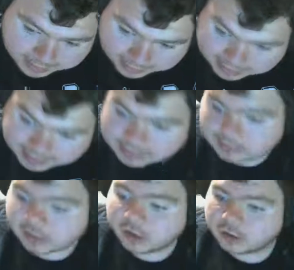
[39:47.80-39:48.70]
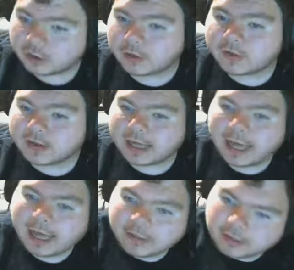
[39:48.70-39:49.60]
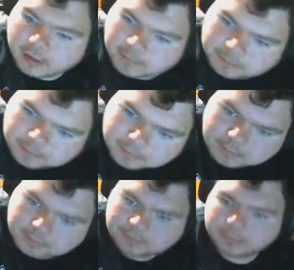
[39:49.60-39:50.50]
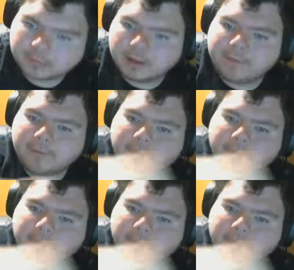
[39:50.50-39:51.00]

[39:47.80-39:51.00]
And girls and guys, if